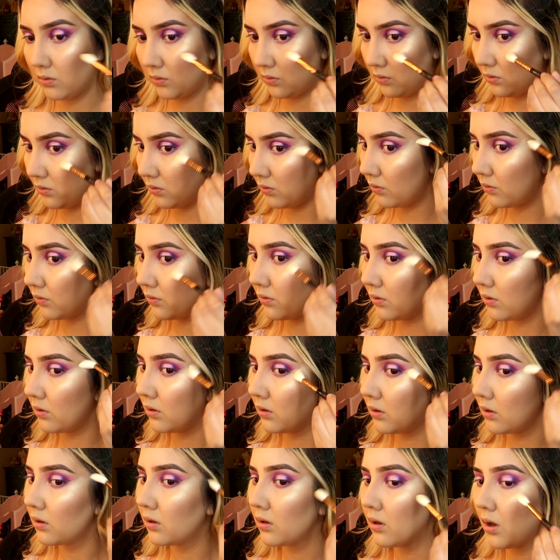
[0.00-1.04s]
Ooh.
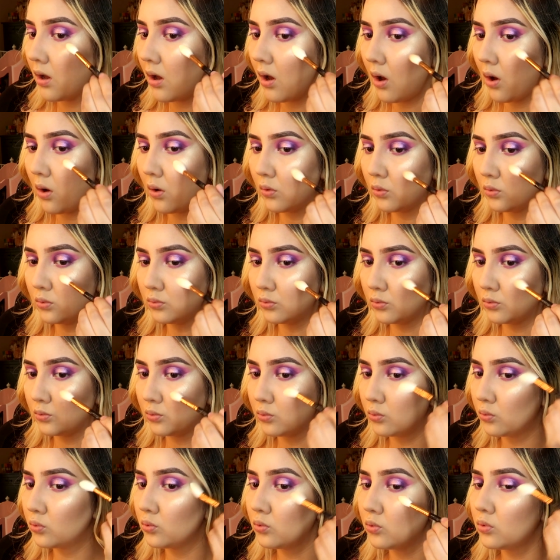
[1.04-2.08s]
Ooh,
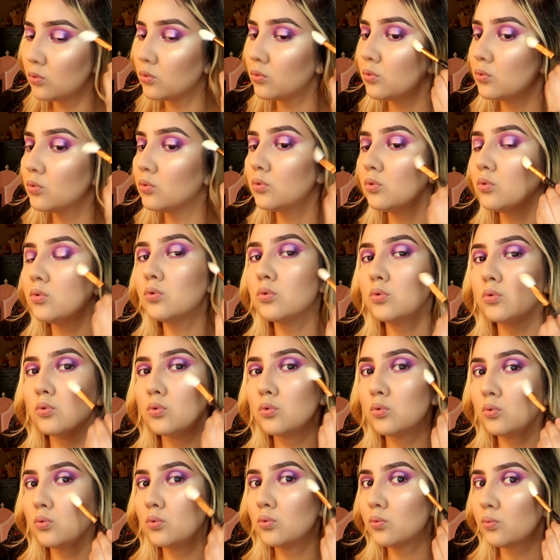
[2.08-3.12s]
ooh,
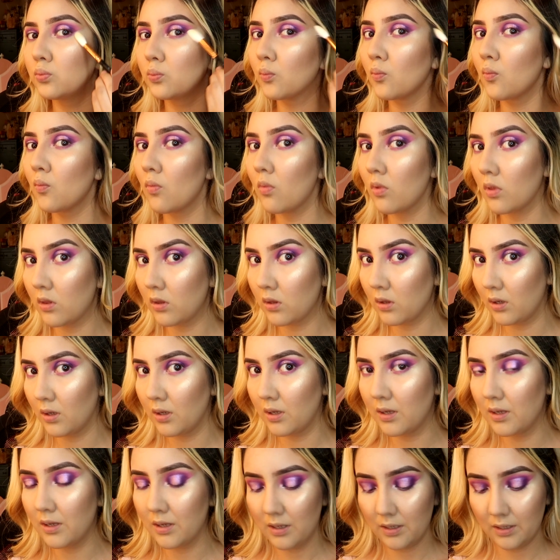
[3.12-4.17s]
ooh.
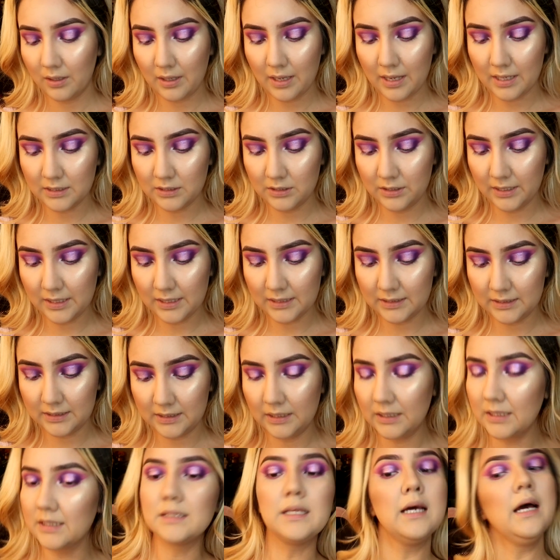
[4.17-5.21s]
Guys, do you guys see
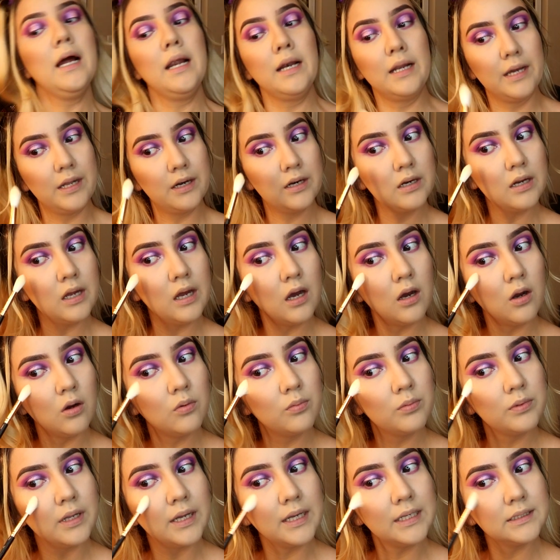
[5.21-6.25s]
this highlighter? How
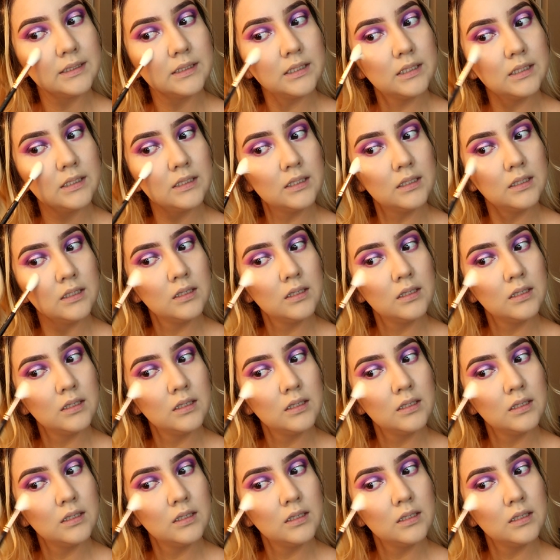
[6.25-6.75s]
nice it is?